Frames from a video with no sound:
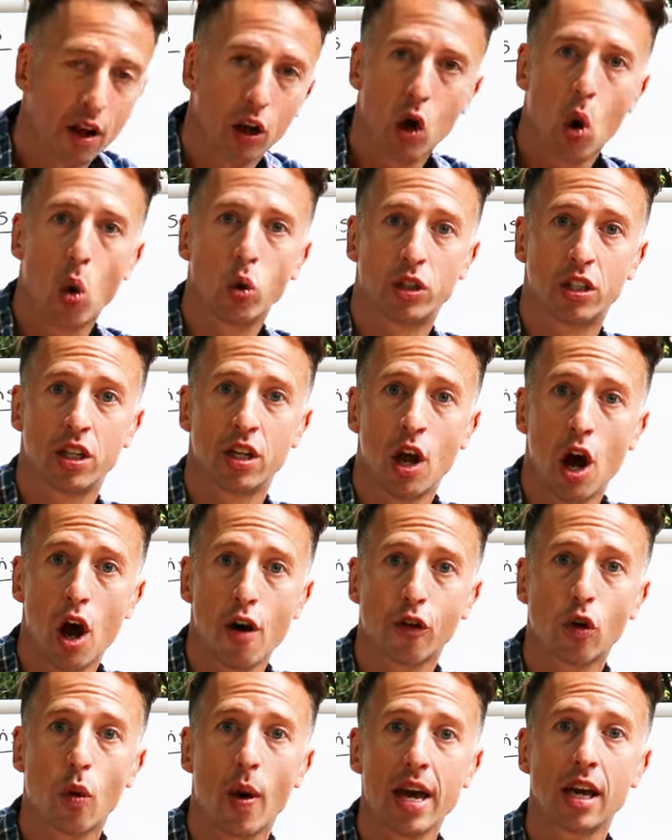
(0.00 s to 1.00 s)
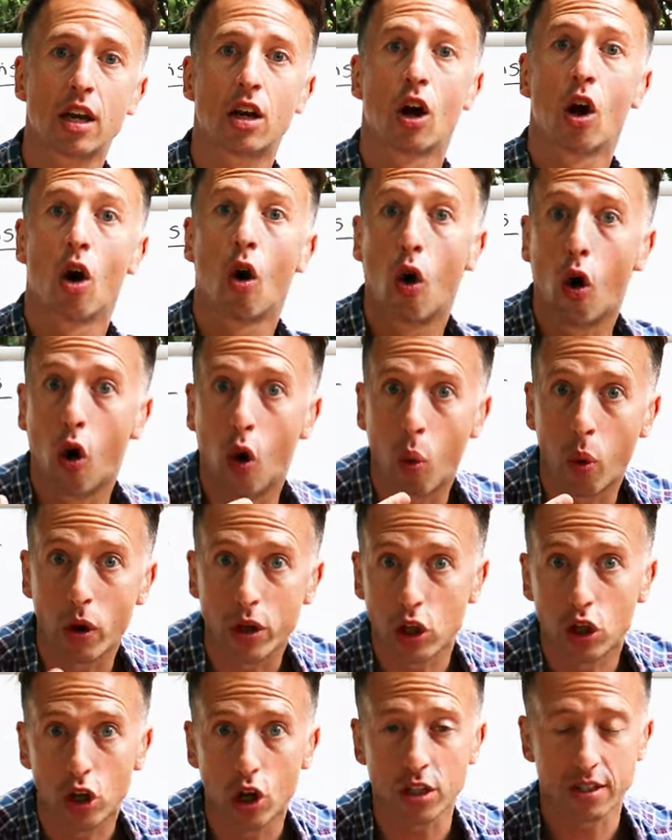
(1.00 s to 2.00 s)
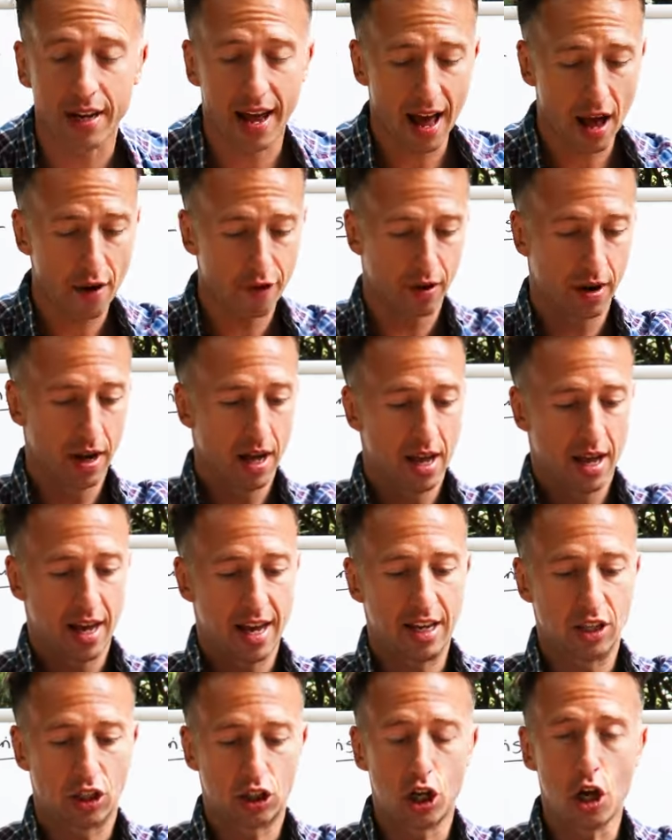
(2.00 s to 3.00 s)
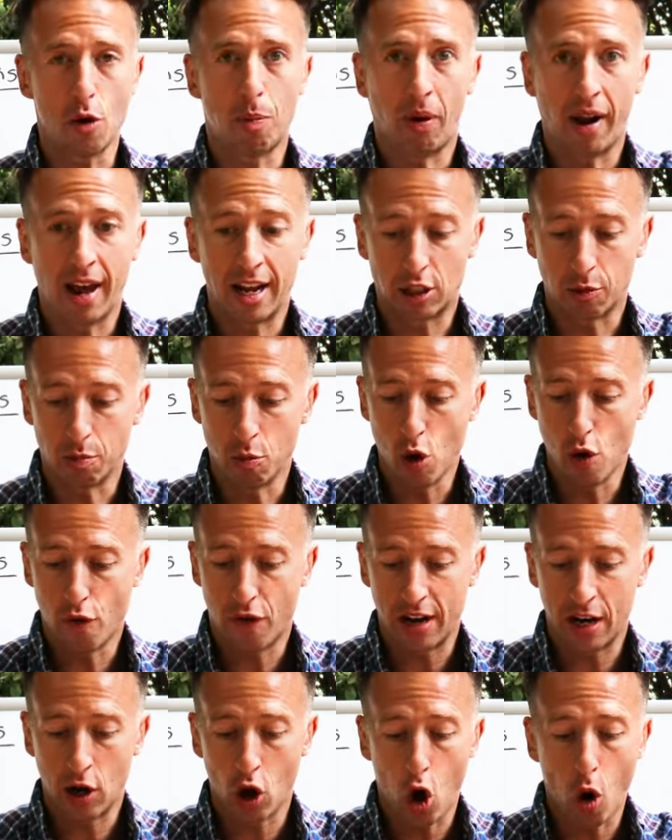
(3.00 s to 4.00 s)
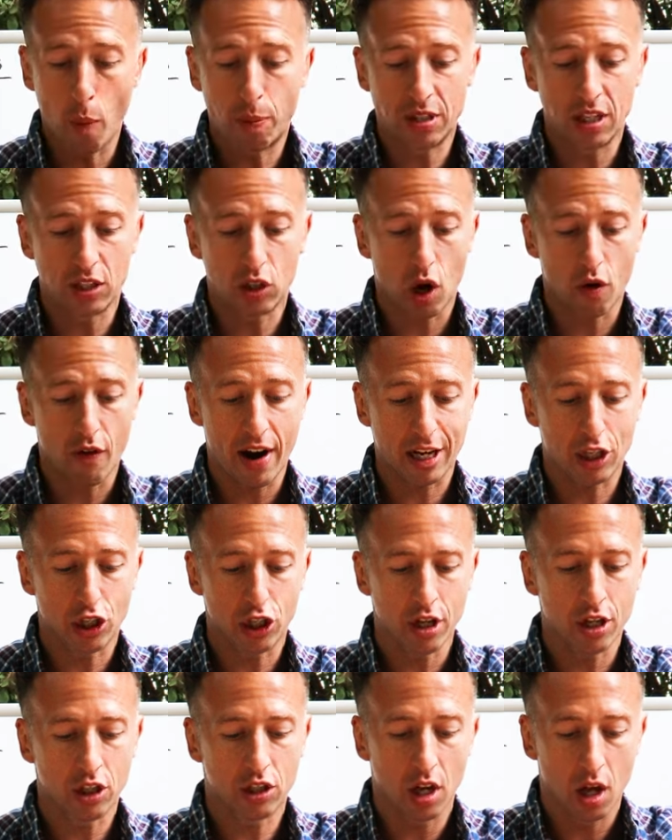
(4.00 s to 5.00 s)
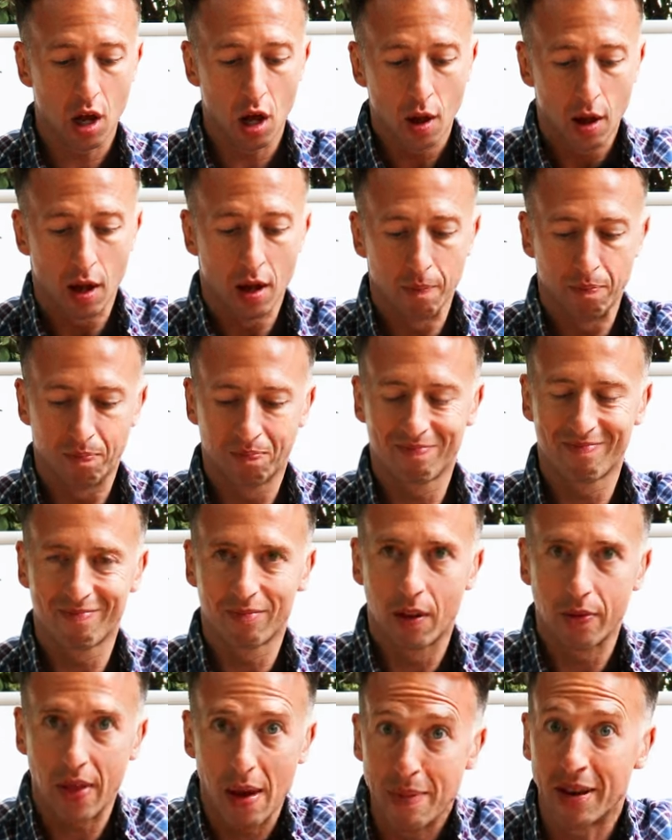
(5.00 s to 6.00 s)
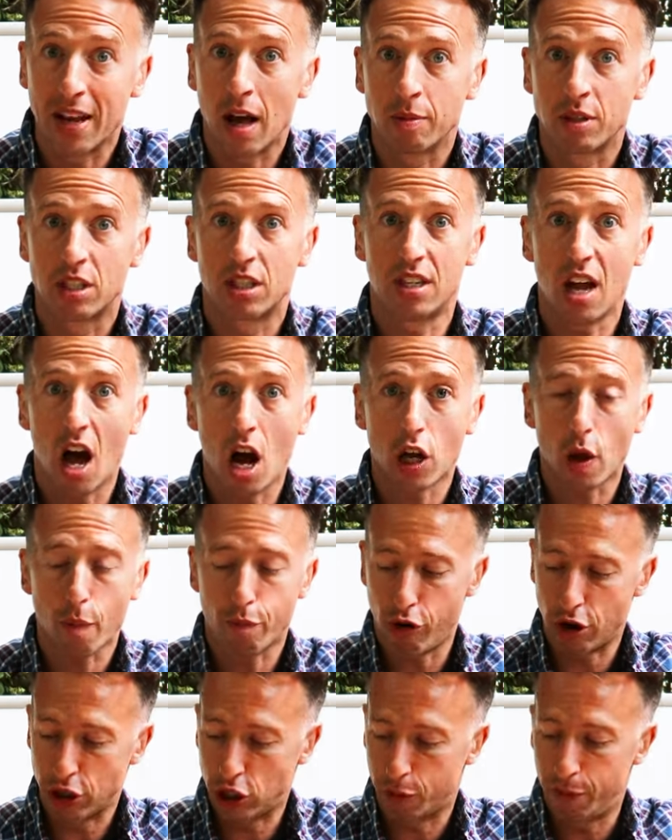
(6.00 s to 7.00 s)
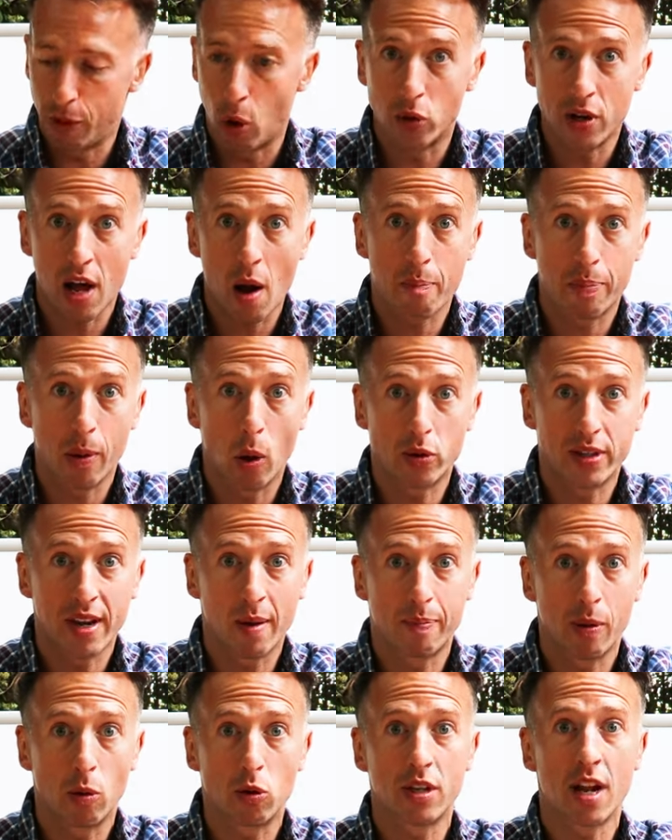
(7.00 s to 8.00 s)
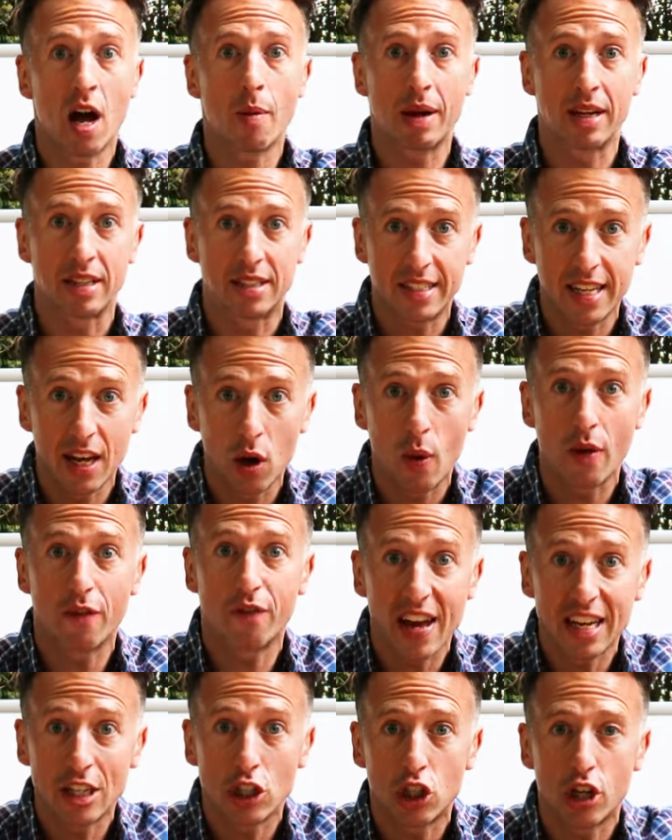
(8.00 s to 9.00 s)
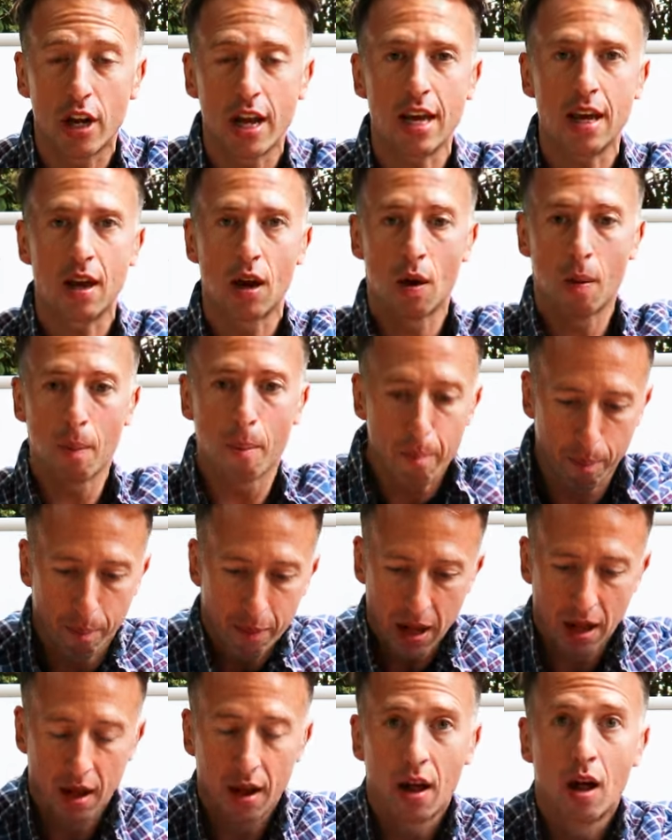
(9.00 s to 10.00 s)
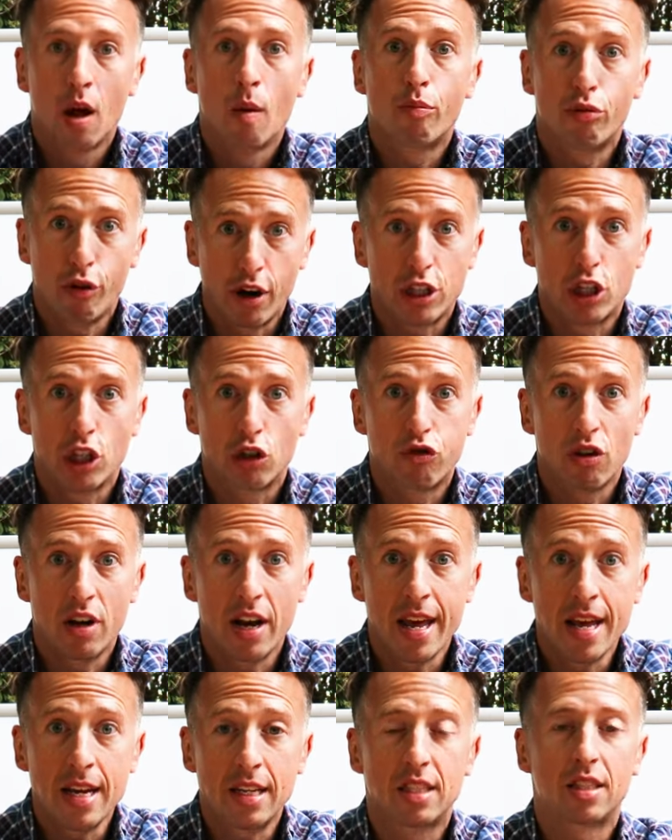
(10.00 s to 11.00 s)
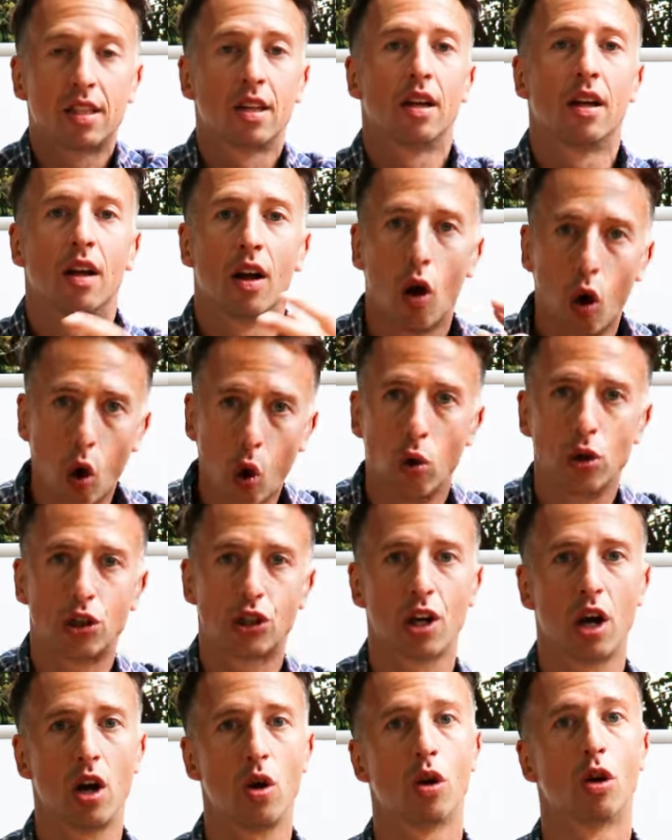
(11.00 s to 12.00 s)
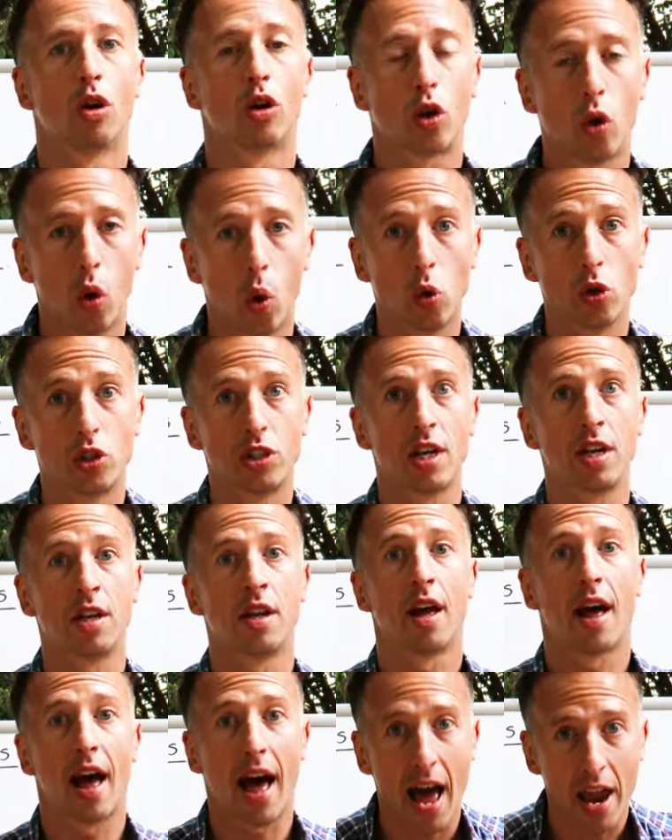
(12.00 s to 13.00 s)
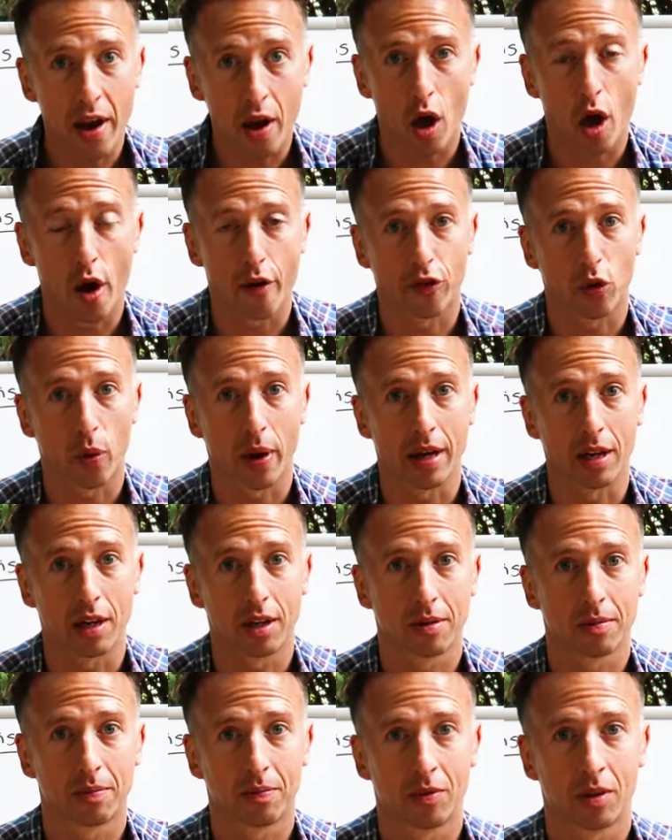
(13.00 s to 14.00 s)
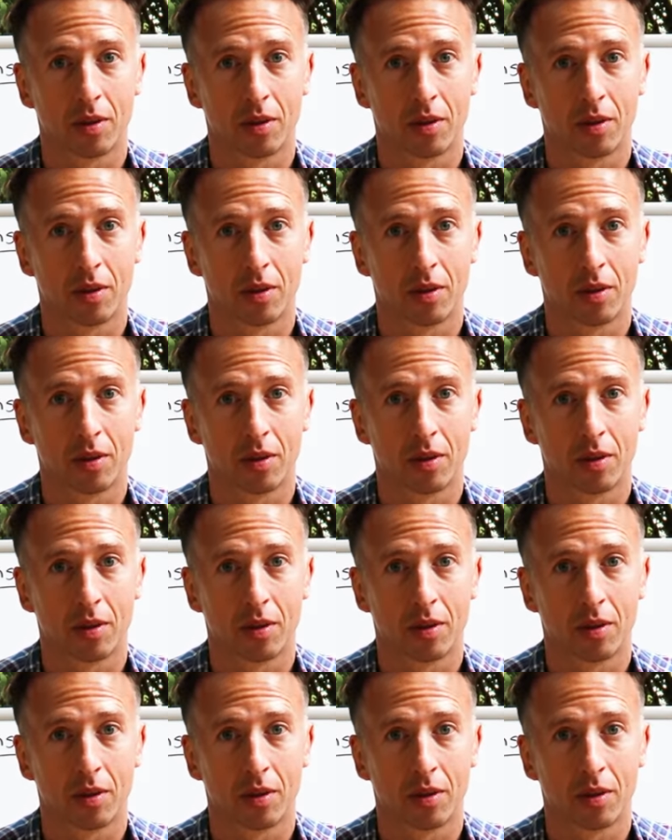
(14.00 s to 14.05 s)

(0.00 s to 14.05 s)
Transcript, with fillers: causes an earthquake, or what you could have is two plates moving in opposite directions, they become stuck, pressures build up, building up, building up, until eventually pressure's released, also causing an earthquake.